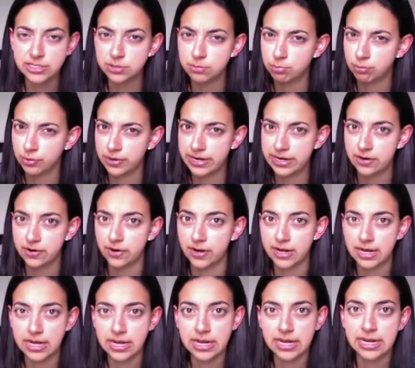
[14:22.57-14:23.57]
debris or
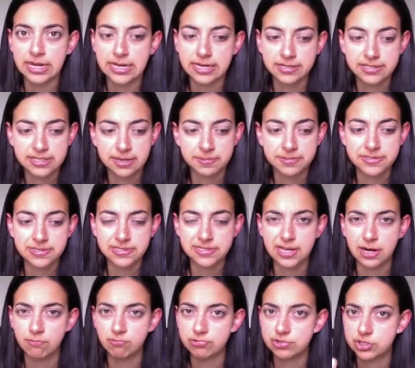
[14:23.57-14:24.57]
any substance
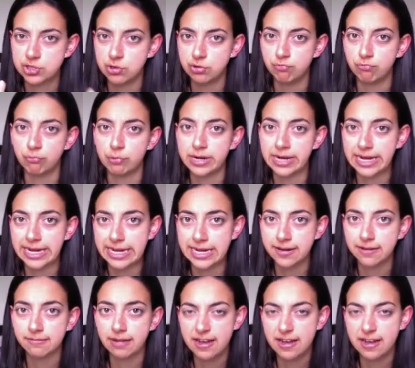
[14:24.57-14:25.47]
that shouldn't really,